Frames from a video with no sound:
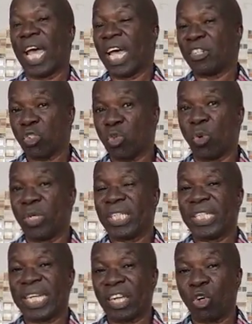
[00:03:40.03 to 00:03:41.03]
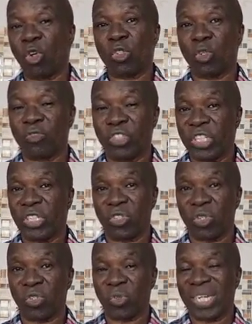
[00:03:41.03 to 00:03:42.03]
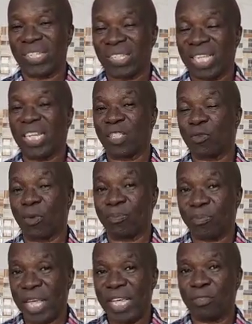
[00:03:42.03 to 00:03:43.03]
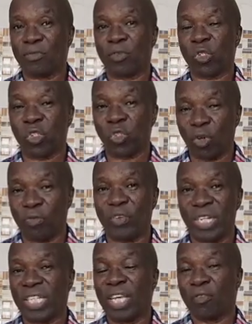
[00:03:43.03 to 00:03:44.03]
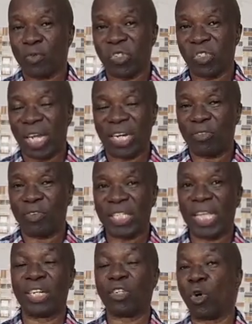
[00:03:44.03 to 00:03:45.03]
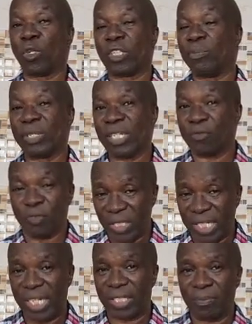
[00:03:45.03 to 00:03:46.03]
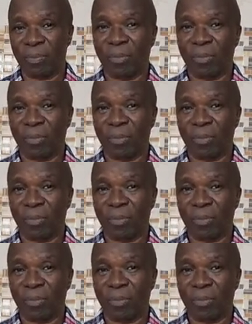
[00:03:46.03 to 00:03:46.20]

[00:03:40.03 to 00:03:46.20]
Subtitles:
And so the cross of Jesus Christ stands for pain, for sufferings, for sacrifice, and ultimately for death.